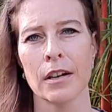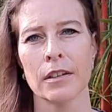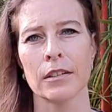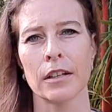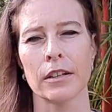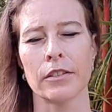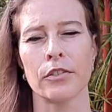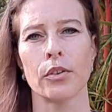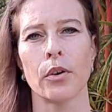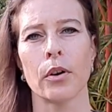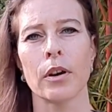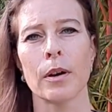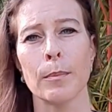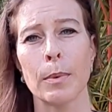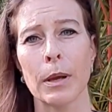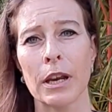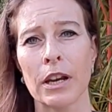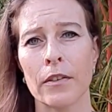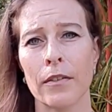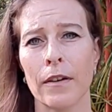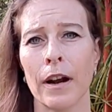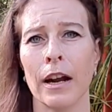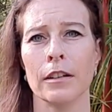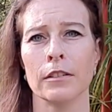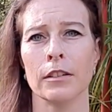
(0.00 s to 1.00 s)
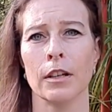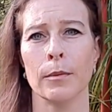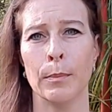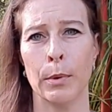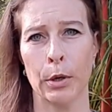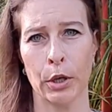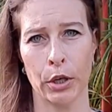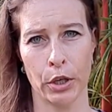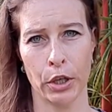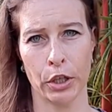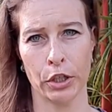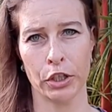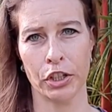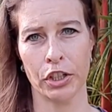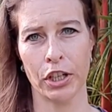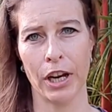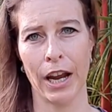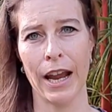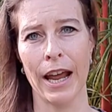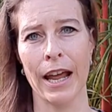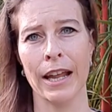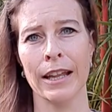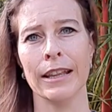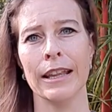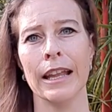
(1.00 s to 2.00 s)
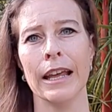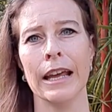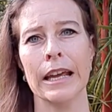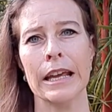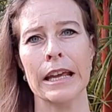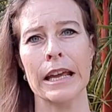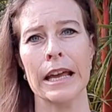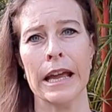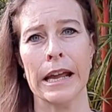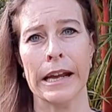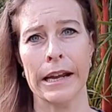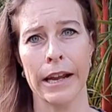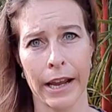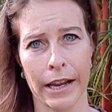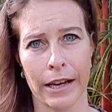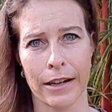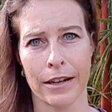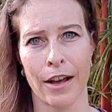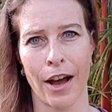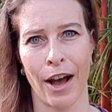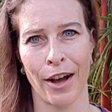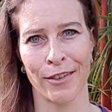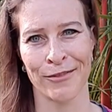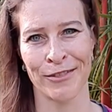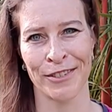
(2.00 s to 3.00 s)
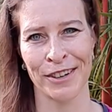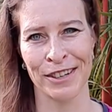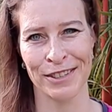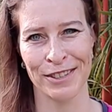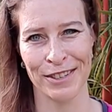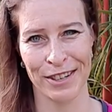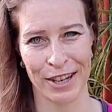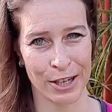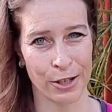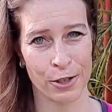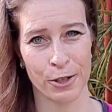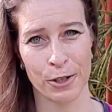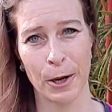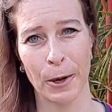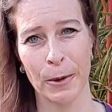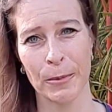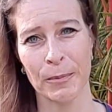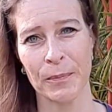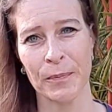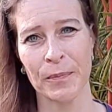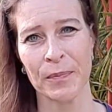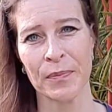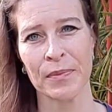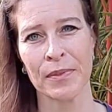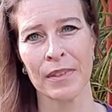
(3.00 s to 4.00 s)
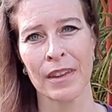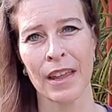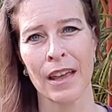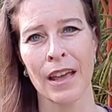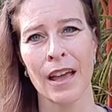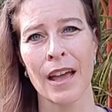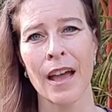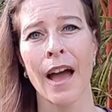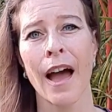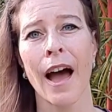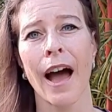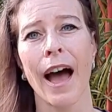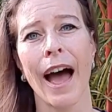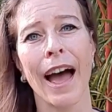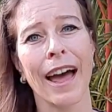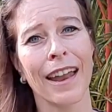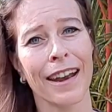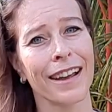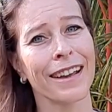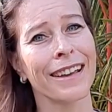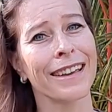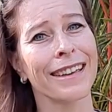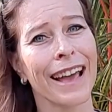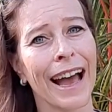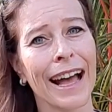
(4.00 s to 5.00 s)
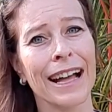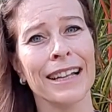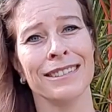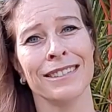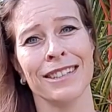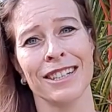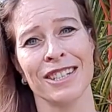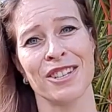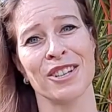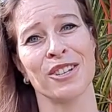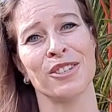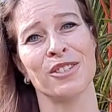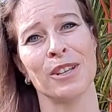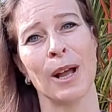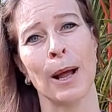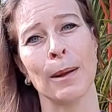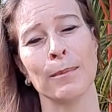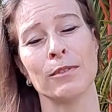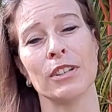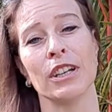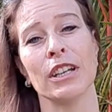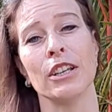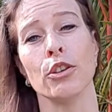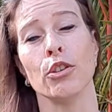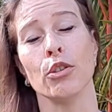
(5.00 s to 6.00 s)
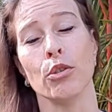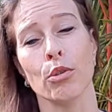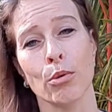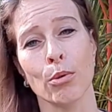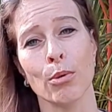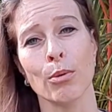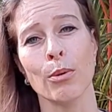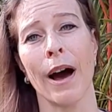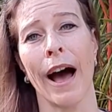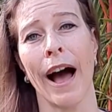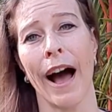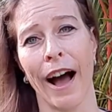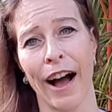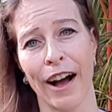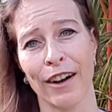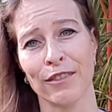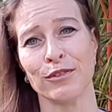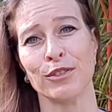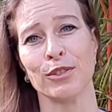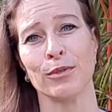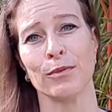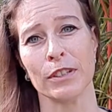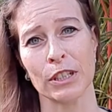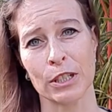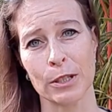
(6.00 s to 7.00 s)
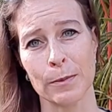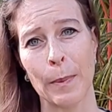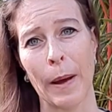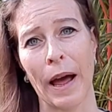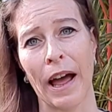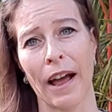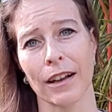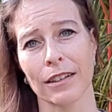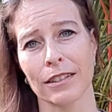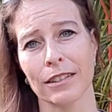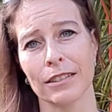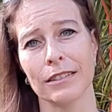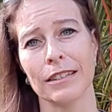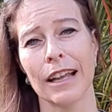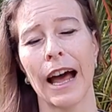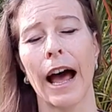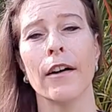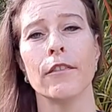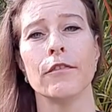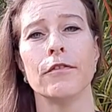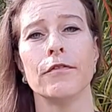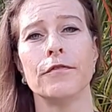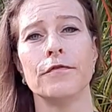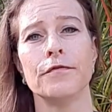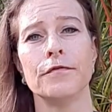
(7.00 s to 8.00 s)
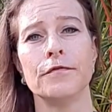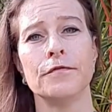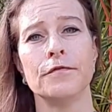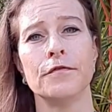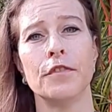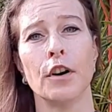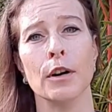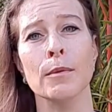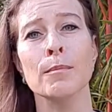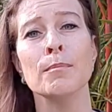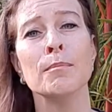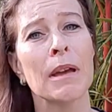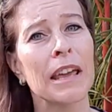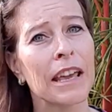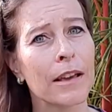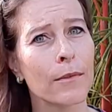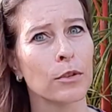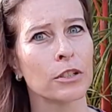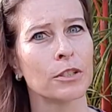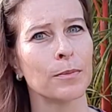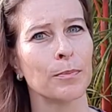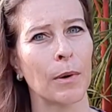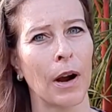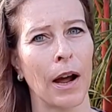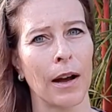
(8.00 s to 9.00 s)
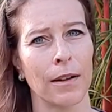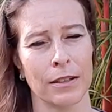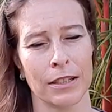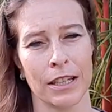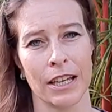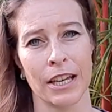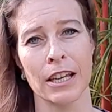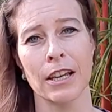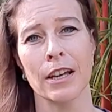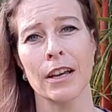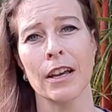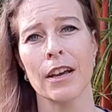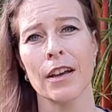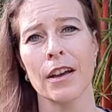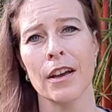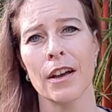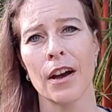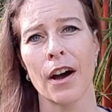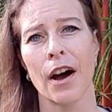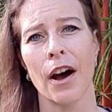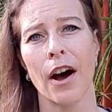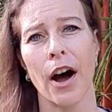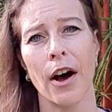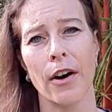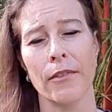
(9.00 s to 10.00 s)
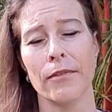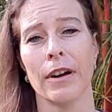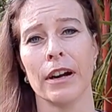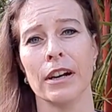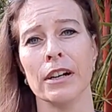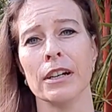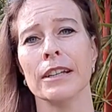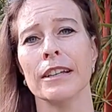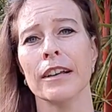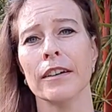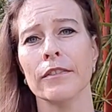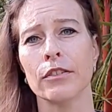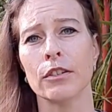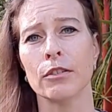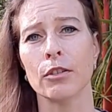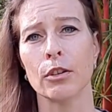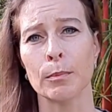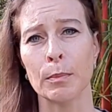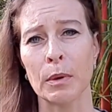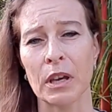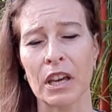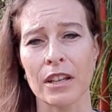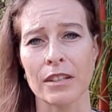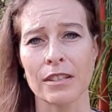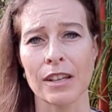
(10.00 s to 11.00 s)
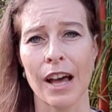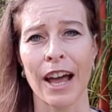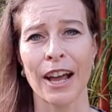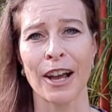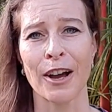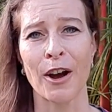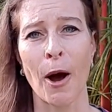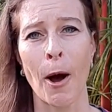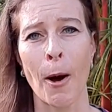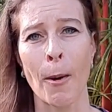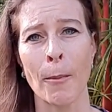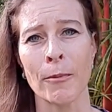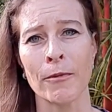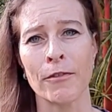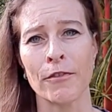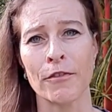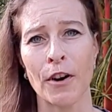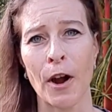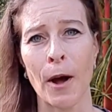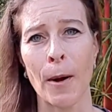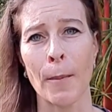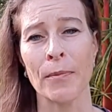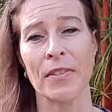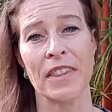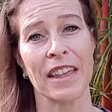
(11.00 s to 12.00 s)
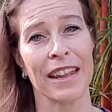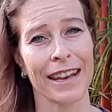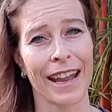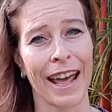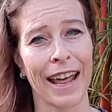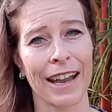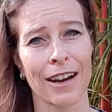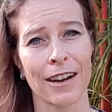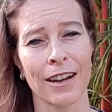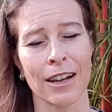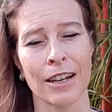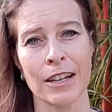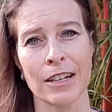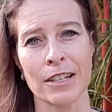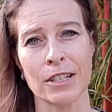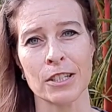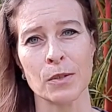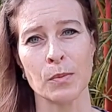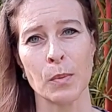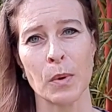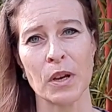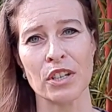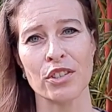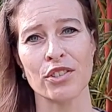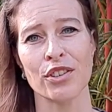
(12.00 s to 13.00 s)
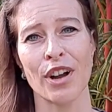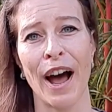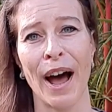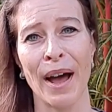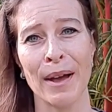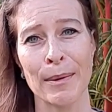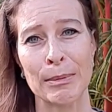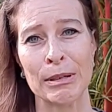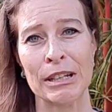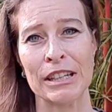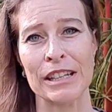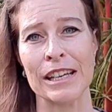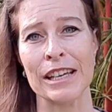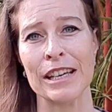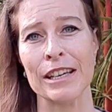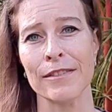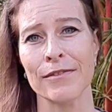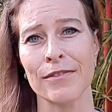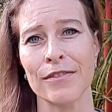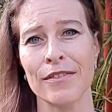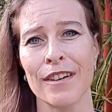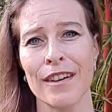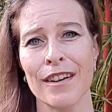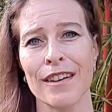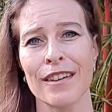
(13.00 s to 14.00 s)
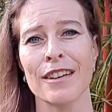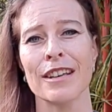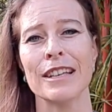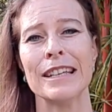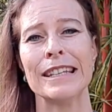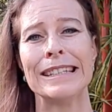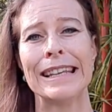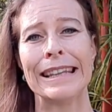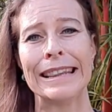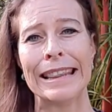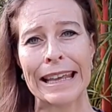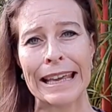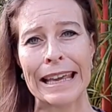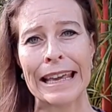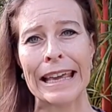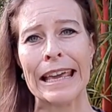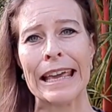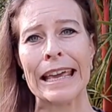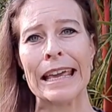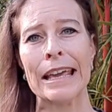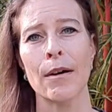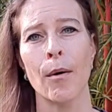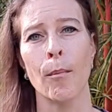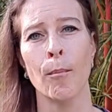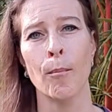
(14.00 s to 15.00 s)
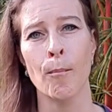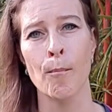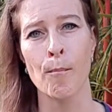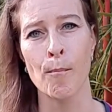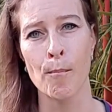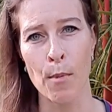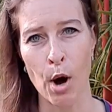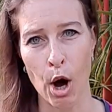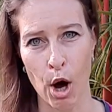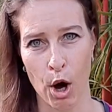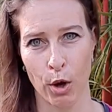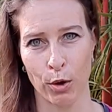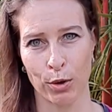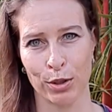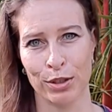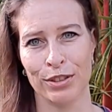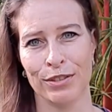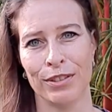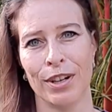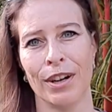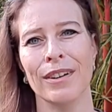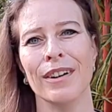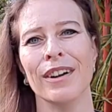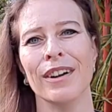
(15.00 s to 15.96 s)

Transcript: They sort of beat around the bush and they hate confrontation. And again, this is something you have to respect. That for me was probably uh, very difficult because I come from the Netherlands, which I believe is the most